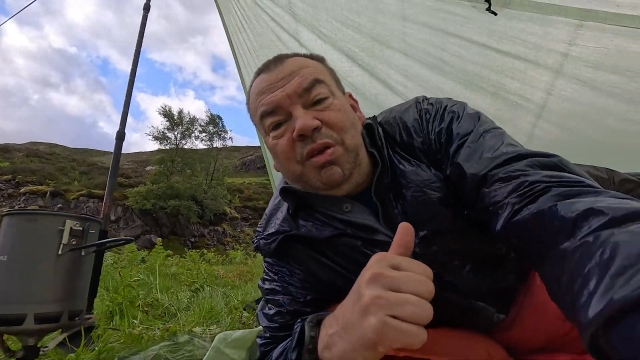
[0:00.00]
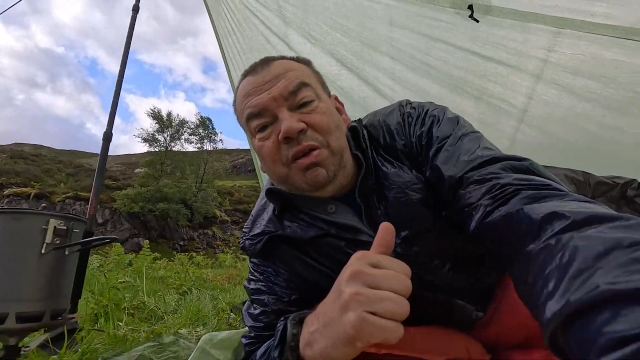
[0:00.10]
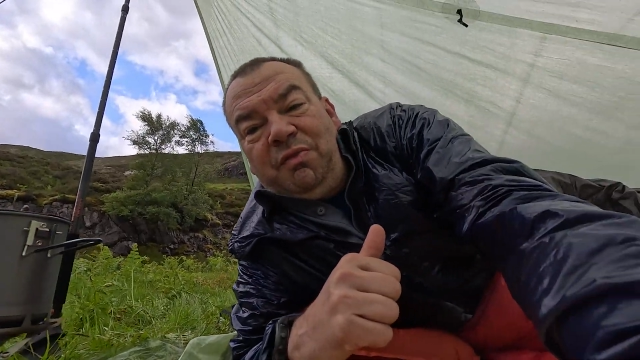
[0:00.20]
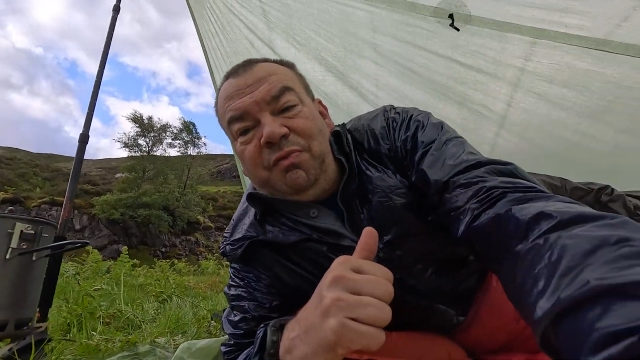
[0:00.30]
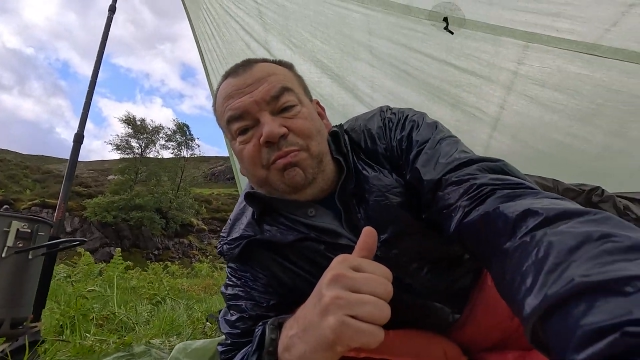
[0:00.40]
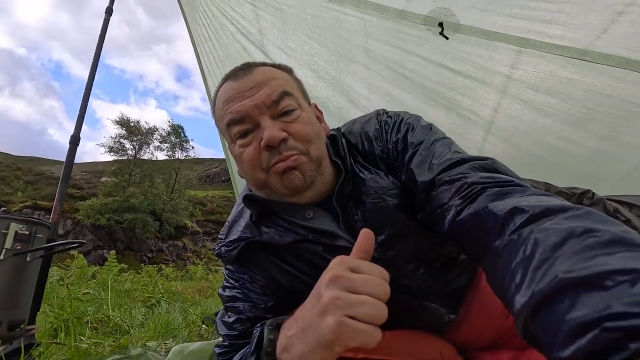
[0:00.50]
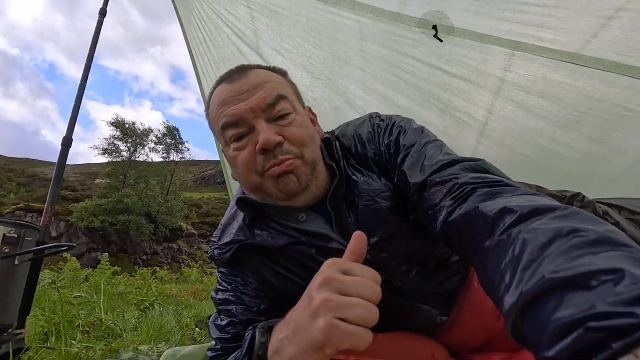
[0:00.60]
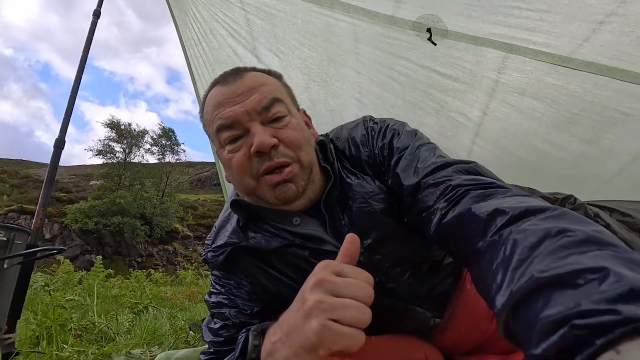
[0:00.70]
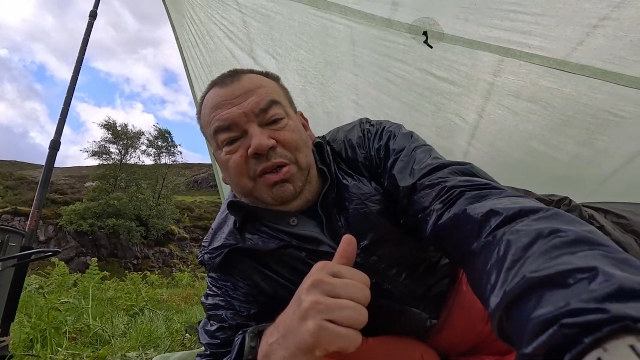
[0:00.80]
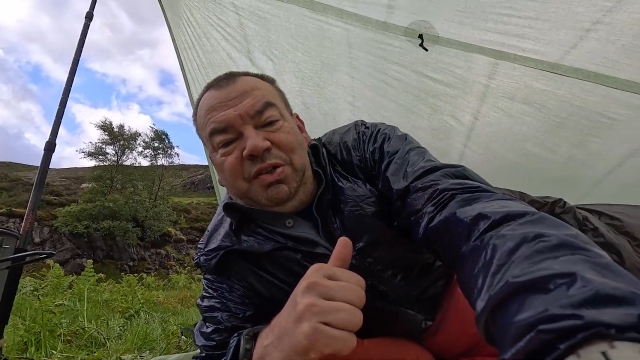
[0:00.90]
I've
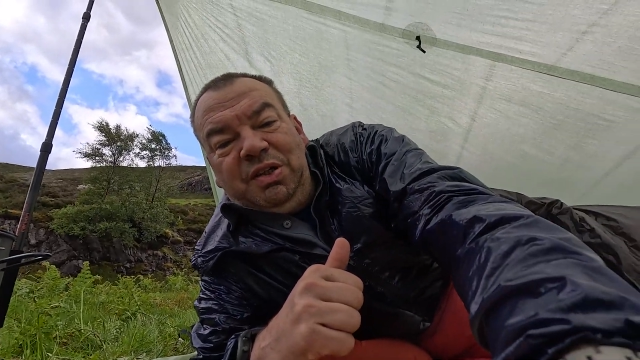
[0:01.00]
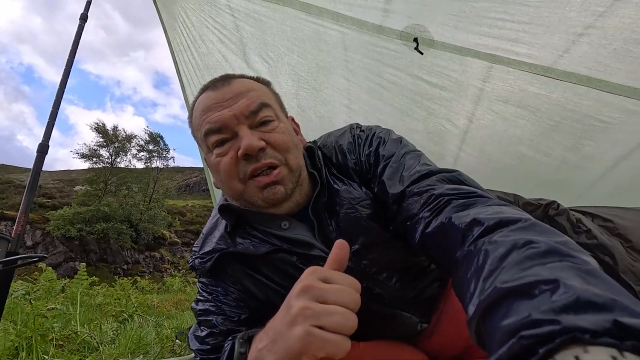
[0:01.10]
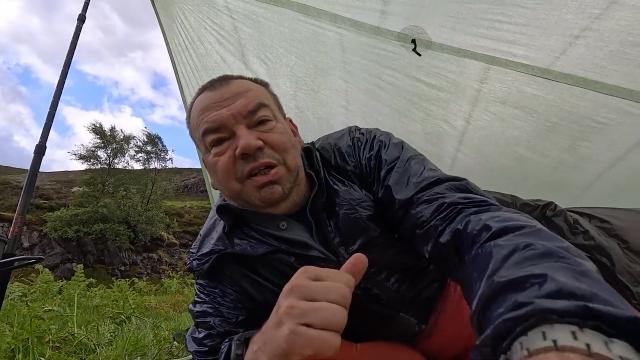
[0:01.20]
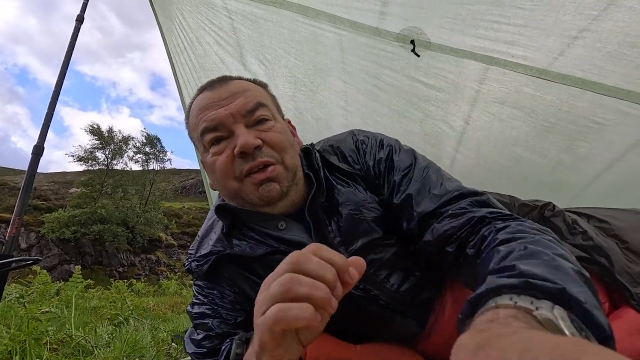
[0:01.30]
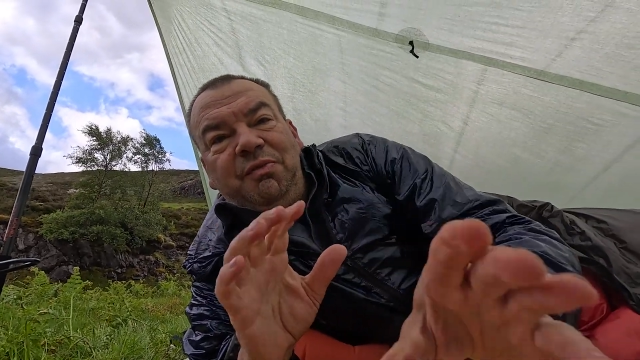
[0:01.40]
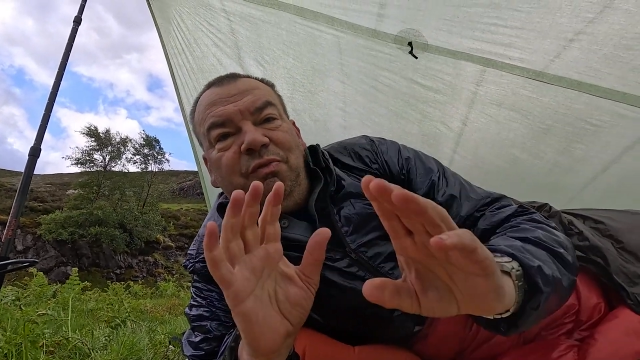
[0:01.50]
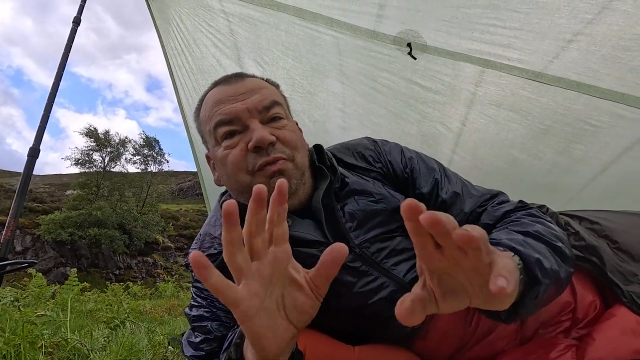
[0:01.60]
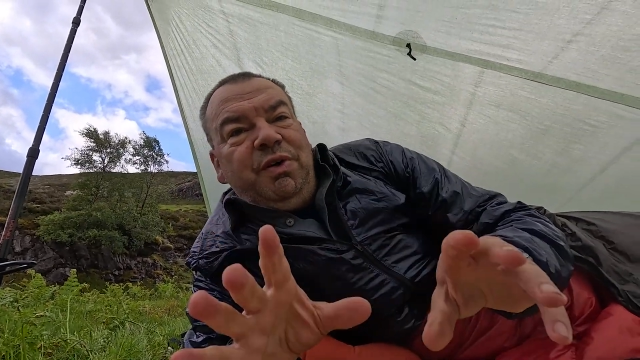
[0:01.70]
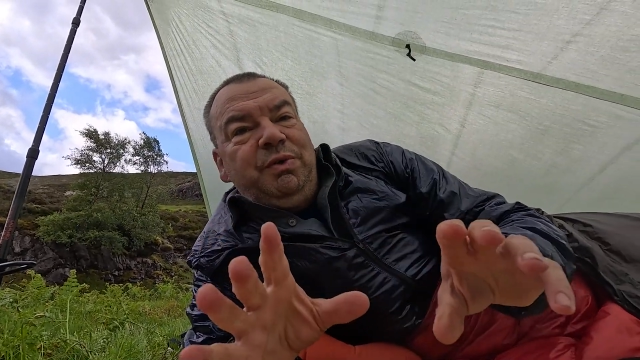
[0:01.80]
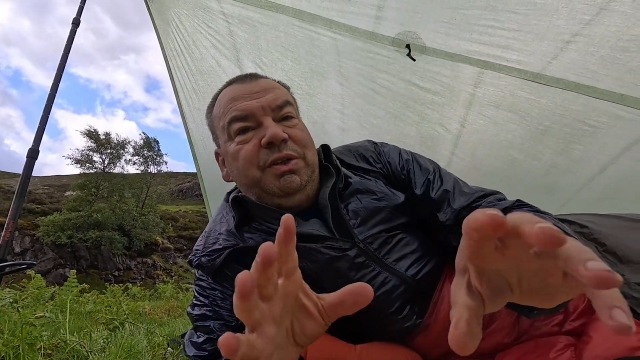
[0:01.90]
basically
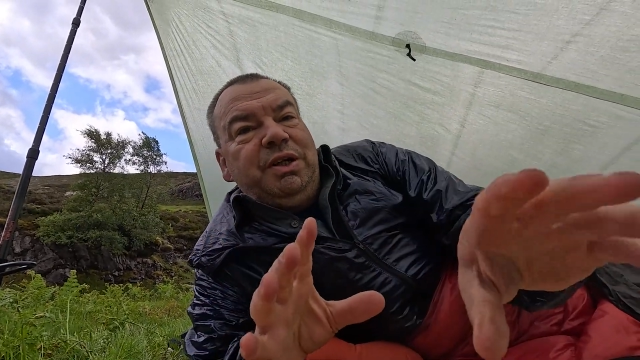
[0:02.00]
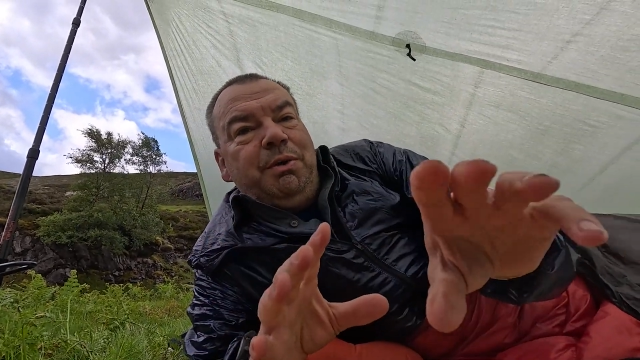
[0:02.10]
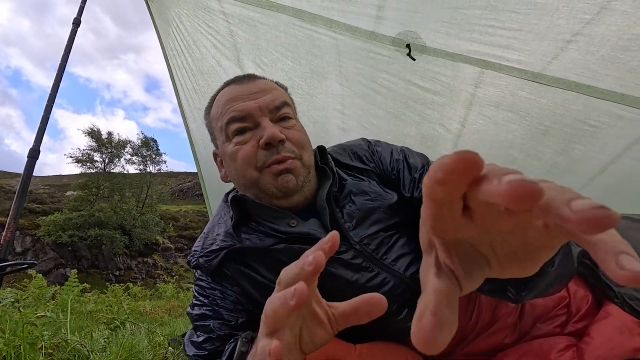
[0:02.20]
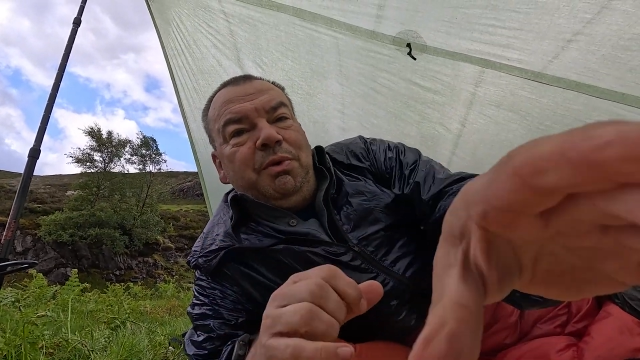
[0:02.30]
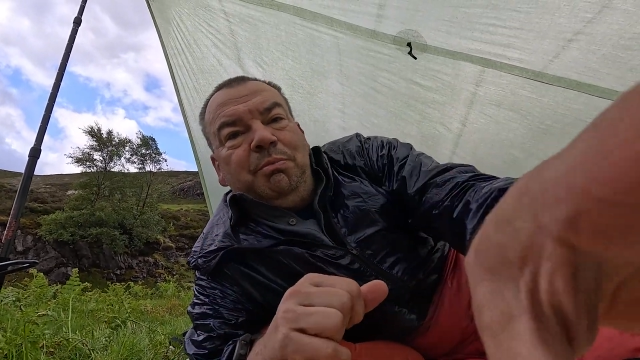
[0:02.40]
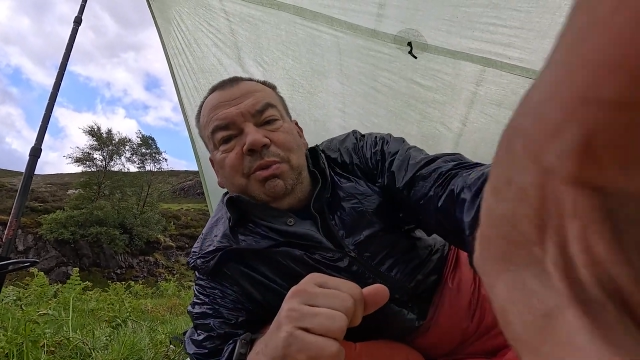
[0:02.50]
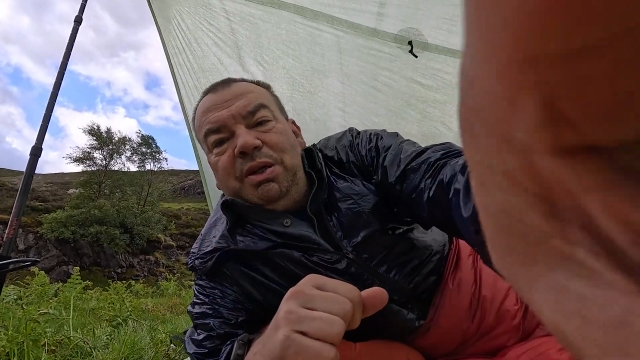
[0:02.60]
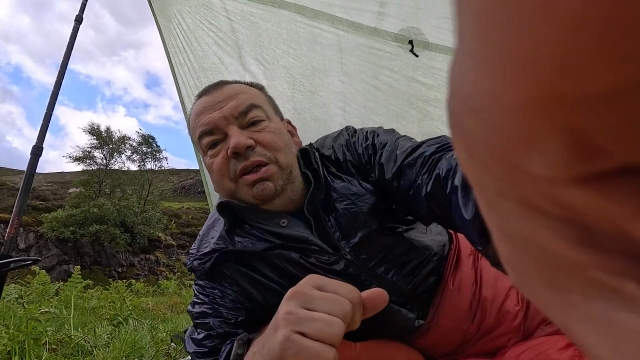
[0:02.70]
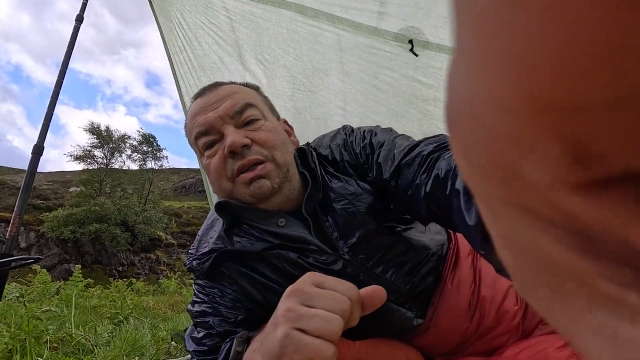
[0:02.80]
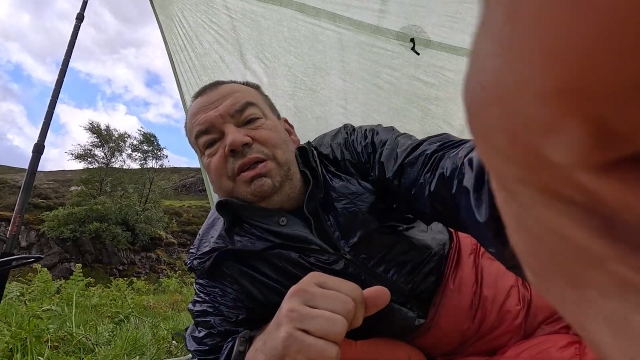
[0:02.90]
filled it up
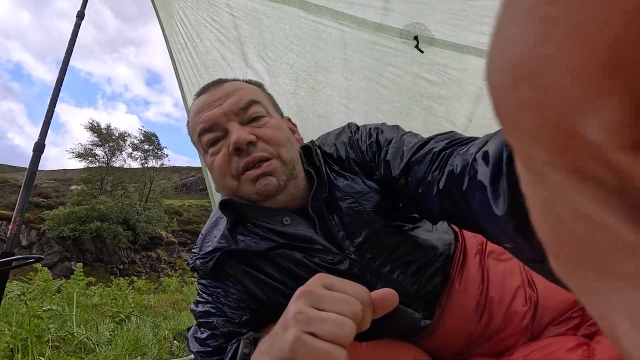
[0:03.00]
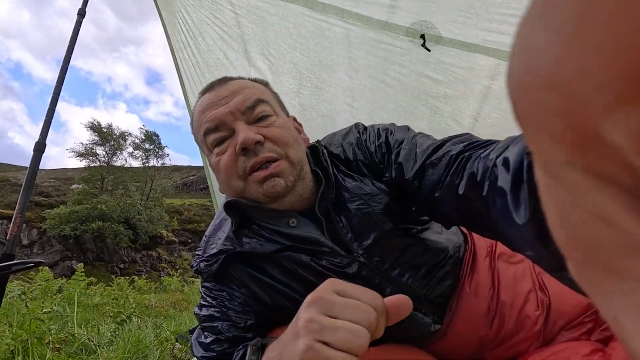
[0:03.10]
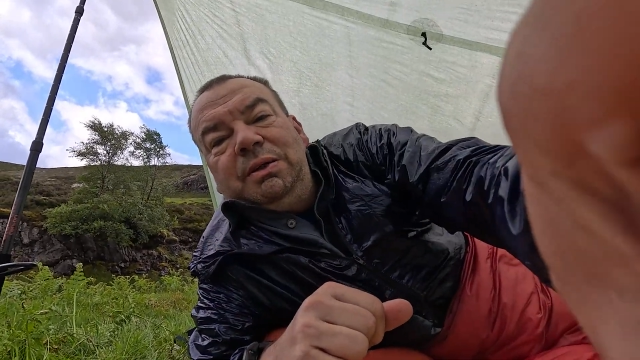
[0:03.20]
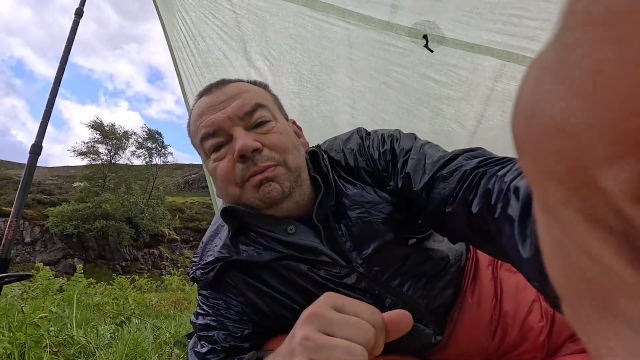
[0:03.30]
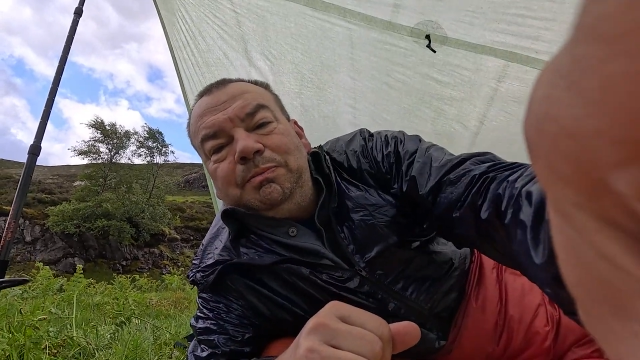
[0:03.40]
completely